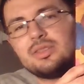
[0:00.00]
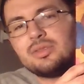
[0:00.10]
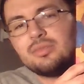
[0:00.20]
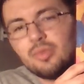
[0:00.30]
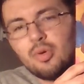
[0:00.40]

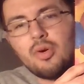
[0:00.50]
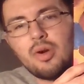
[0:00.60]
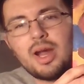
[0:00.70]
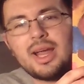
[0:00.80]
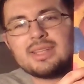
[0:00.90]

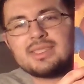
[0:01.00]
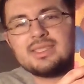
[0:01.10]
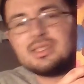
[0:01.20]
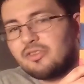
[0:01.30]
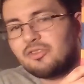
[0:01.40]
more, I guess,
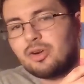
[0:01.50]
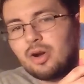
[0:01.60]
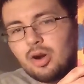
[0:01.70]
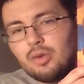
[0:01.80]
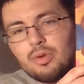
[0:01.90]
different
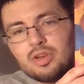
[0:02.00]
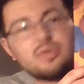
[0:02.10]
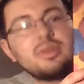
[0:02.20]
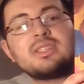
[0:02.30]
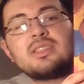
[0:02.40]
artworks,
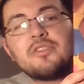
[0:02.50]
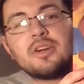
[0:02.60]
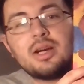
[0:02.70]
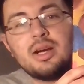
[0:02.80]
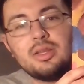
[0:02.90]
or at least
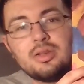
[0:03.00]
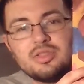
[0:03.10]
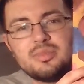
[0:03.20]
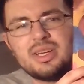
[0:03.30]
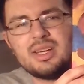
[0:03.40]
different
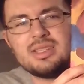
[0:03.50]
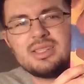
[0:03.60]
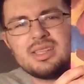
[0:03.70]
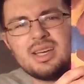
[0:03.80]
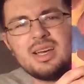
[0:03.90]
colors,
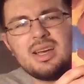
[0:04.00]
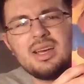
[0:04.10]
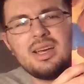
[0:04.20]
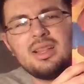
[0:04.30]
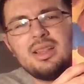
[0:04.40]
because
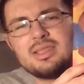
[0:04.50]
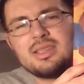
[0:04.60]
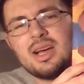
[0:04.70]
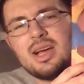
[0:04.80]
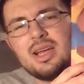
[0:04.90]
this
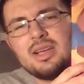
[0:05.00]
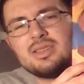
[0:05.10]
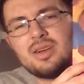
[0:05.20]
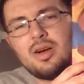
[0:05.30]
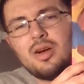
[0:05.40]
guy
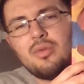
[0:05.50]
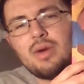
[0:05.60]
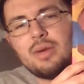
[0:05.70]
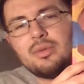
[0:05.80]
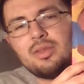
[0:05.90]
is all
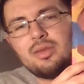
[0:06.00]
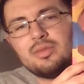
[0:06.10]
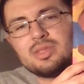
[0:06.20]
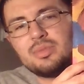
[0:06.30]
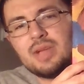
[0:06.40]
white with
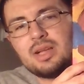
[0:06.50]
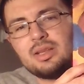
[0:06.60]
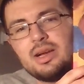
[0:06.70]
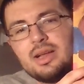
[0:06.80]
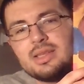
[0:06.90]
some black
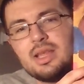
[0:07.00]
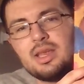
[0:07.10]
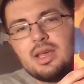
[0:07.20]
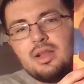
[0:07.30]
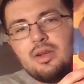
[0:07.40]
lines, and then
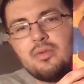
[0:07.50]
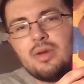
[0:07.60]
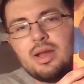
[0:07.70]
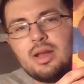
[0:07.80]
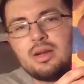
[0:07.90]
yellow,
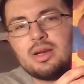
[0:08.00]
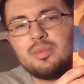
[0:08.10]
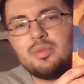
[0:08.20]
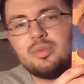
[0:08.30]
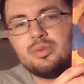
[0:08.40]
red, and a
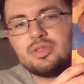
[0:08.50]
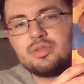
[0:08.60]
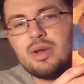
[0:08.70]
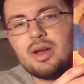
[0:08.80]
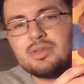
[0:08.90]
couple blue
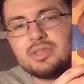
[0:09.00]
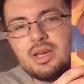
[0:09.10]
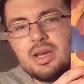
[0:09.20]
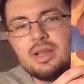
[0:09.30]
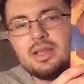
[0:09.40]
squares.
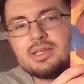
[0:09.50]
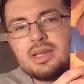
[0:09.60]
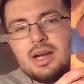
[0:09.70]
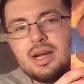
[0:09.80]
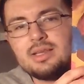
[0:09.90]
This
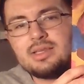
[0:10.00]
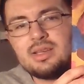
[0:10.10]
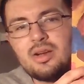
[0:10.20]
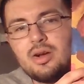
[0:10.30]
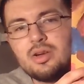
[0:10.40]
guy is
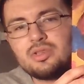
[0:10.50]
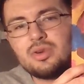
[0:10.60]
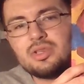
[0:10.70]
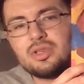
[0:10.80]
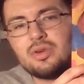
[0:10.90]
all
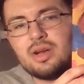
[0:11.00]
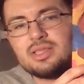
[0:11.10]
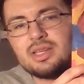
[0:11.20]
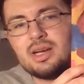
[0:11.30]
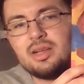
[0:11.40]
sorts of
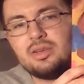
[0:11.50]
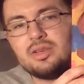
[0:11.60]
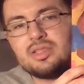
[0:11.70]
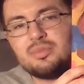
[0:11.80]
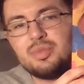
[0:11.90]
crazy
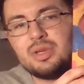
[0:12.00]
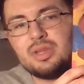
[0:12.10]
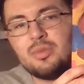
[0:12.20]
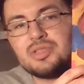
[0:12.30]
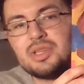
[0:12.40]
colors, but
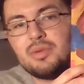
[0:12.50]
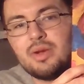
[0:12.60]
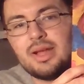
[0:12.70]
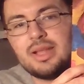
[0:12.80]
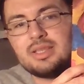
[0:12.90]
they're mostly
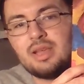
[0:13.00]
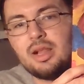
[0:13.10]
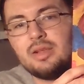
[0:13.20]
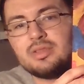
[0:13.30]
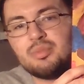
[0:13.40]
reds,
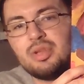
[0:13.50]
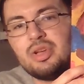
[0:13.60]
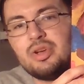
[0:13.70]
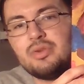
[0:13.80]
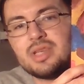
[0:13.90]
yellows, and
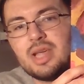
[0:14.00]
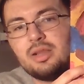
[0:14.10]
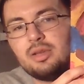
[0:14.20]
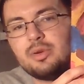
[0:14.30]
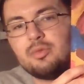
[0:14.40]
blues, and
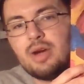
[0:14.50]
a little bit of